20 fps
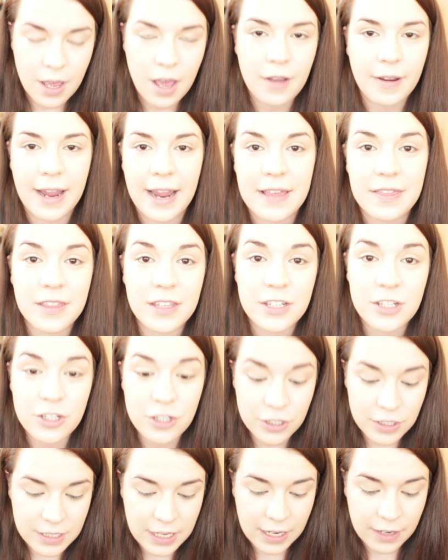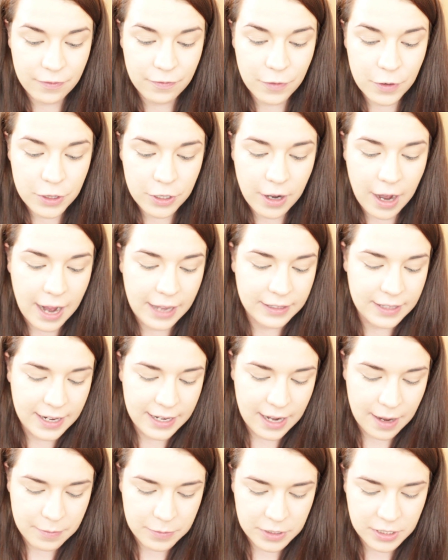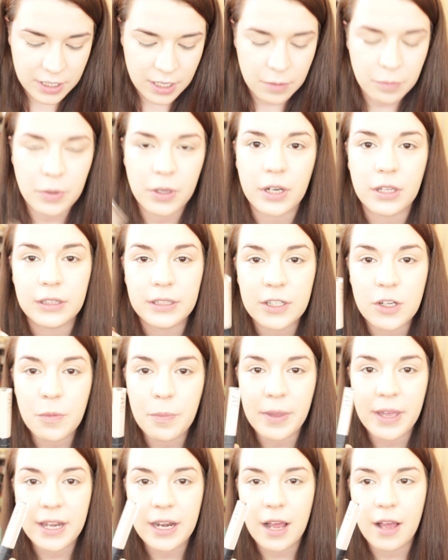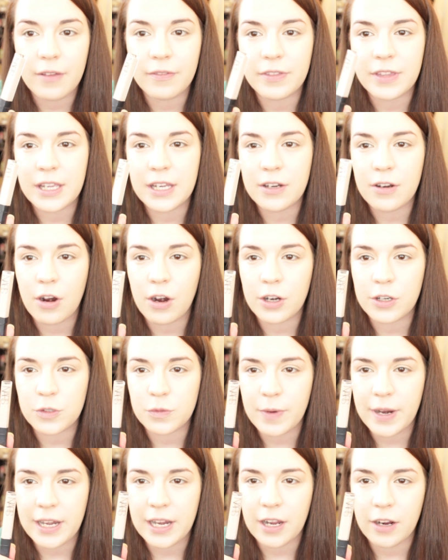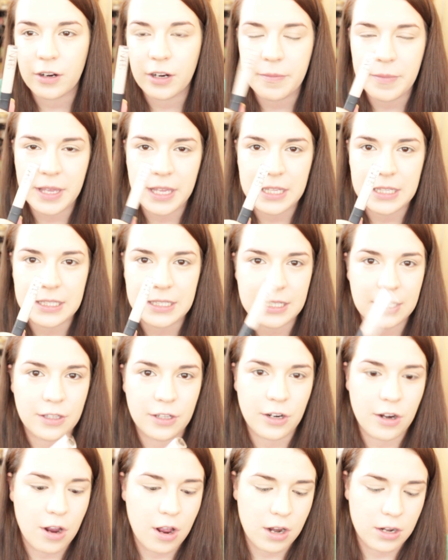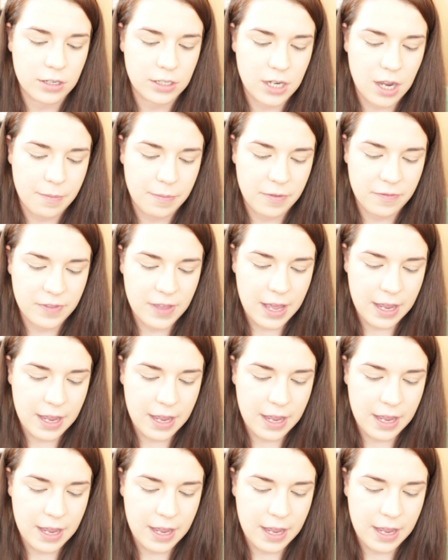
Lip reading: Okay, and then to just kind of further highlight, I'm just going to put a little bit of the NARS Radiant Creamy Concealer on top of